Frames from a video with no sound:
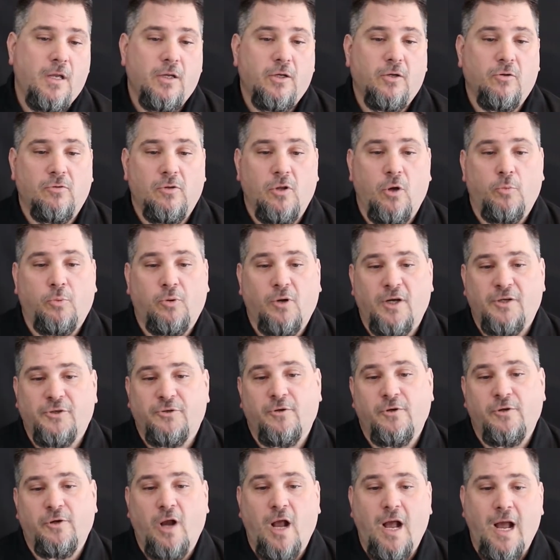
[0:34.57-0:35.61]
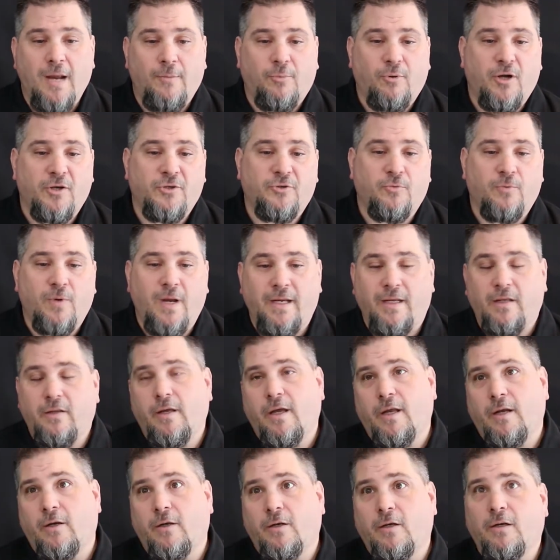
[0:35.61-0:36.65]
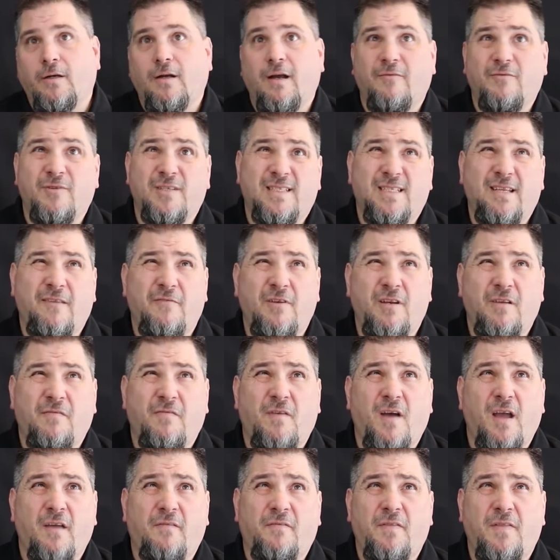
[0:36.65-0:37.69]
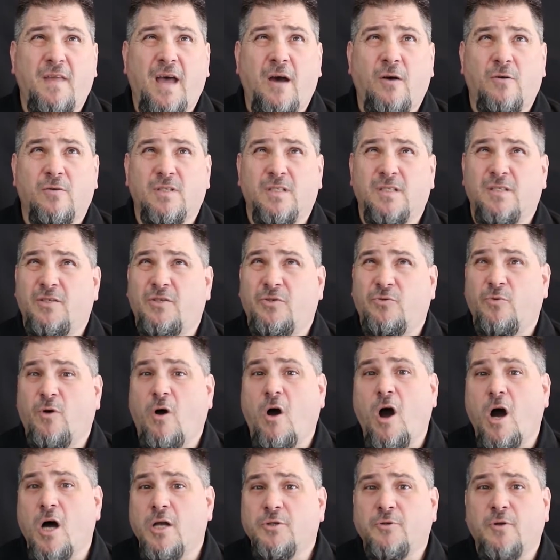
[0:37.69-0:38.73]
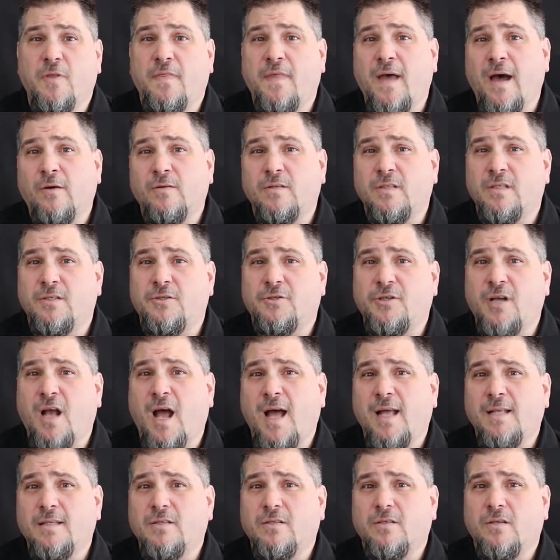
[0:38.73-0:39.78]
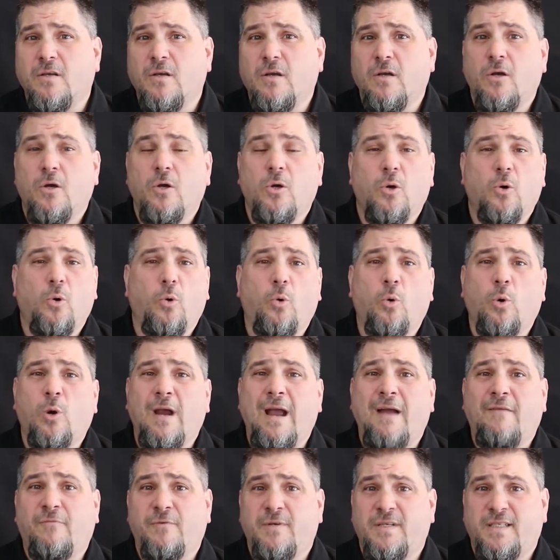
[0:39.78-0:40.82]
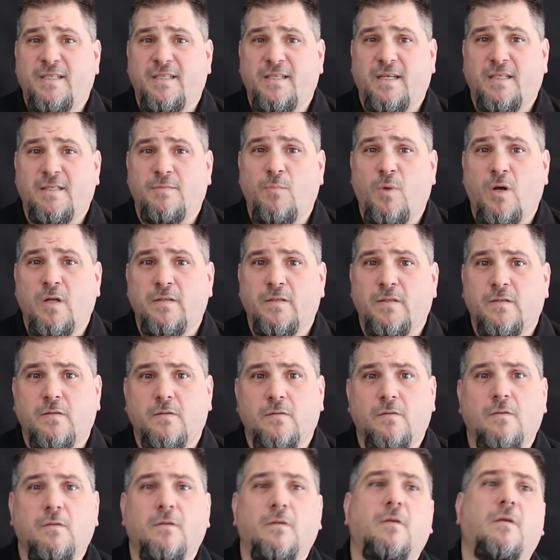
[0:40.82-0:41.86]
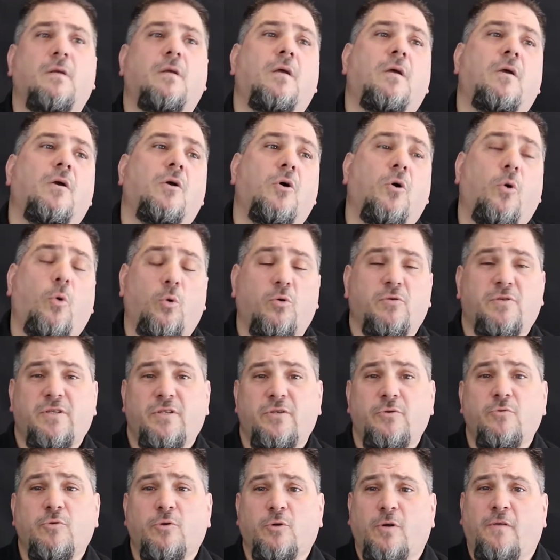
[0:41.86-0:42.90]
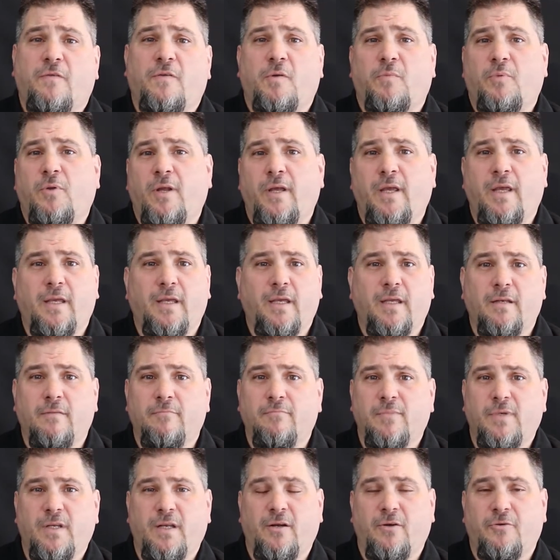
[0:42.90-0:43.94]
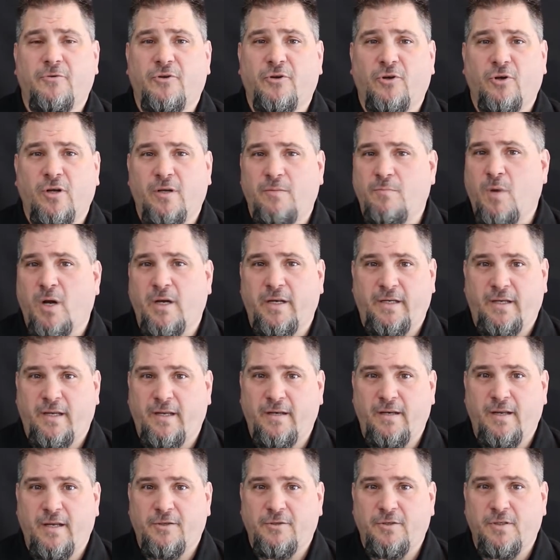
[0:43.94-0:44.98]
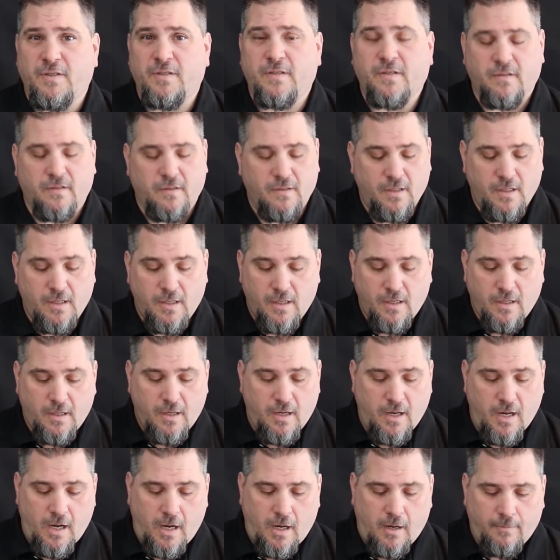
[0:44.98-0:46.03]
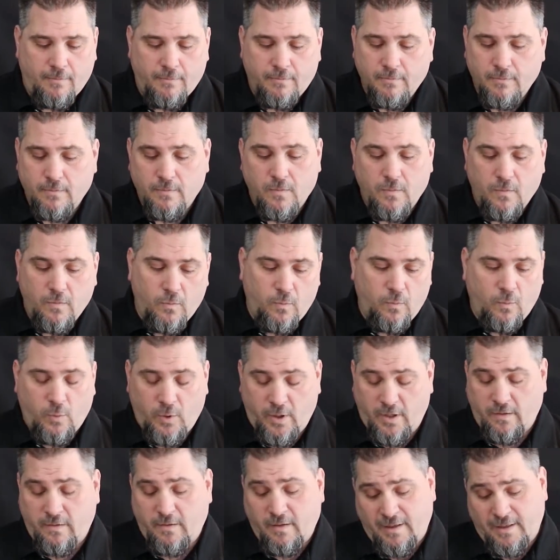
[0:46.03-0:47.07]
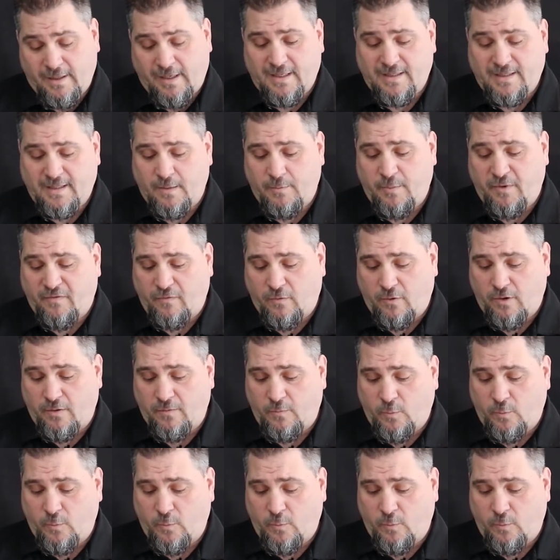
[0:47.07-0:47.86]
low pressure and your high pressure regulator every 75,000 to 100,000 shots, or every 6 months, or sooner if you're playing in dirty, muddy conditions. Like I said before,